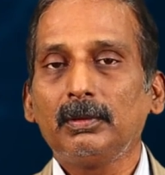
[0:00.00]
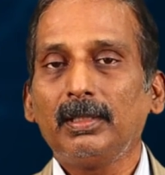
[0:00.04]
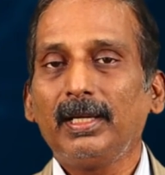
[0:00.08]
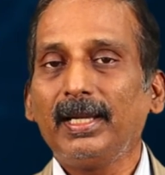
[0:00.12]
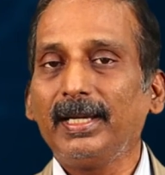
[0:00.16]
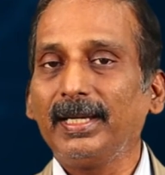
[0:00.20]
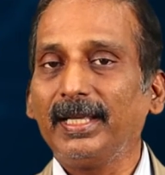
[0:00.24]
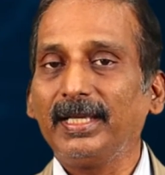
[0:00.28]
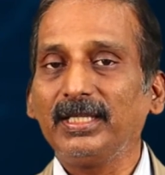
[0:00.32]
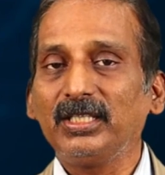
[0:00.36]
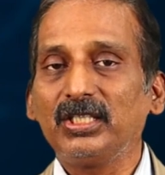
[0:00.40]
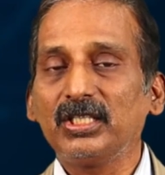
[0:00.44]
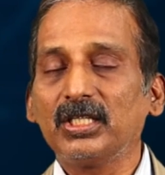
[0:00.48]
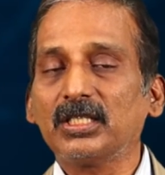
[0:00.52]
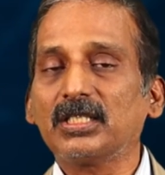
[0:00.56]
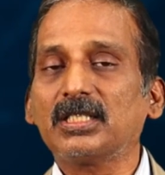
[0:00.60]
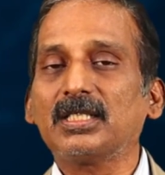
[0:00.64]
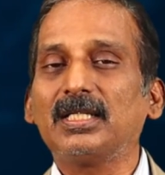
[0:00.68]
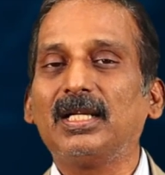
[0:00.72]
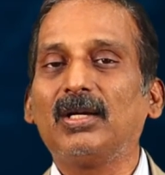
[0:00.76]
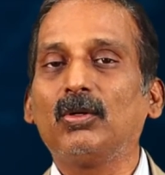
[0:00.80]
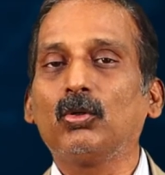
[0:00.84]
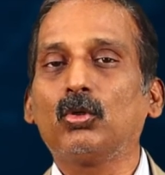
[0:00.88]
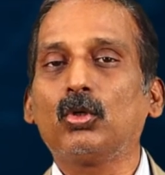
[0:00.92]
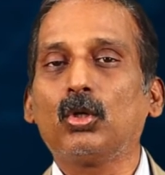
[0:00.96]
And I just
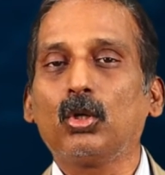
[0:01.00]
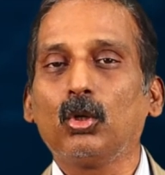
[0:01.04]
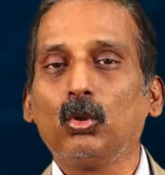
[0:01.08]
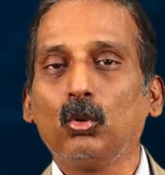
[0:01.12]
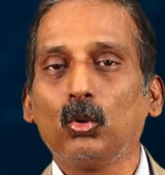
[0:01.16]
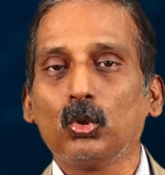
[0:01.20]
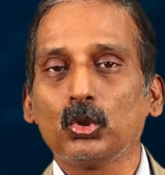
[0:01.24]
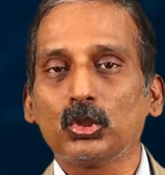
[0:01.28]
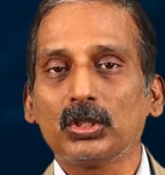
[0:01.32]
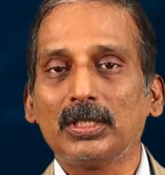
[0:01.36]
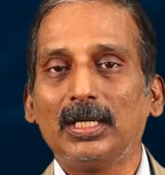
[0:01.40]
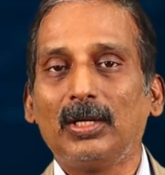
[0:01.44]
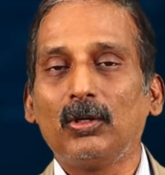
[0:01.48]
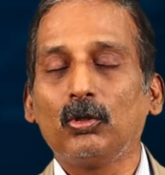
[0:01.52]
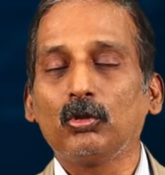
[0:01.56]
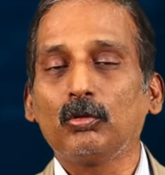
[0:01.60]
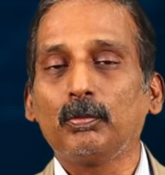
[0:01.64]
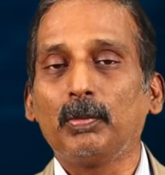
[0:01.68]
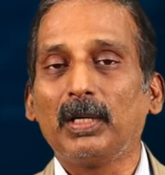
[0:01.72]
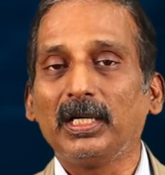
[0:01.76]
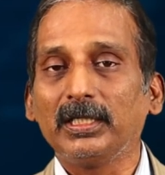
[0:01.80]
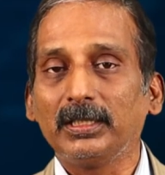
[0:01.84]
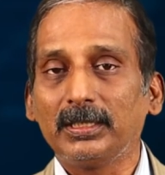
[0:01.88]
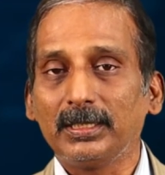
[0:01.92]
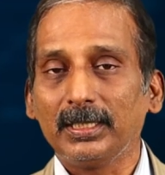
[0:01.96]
now closed out
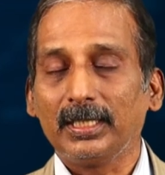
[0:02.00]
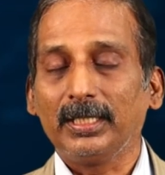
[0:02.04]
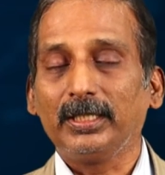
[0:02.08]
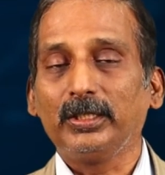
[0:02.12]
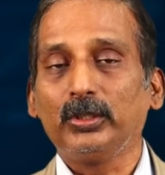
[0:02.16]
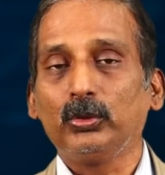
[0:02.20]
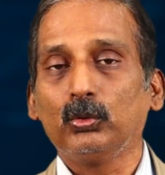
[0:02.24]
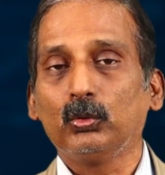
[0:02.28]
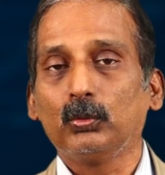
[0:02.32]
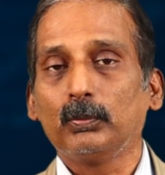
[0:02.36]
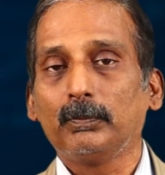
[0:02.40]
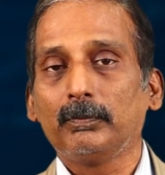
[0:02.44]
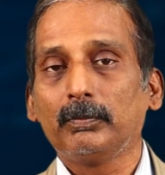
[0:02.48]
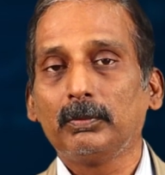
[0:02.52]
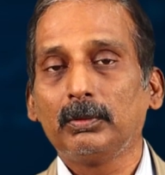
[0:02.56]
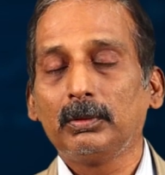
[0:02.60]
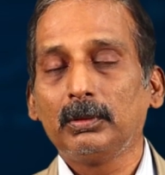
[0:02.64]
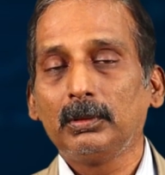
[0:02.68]
by telling you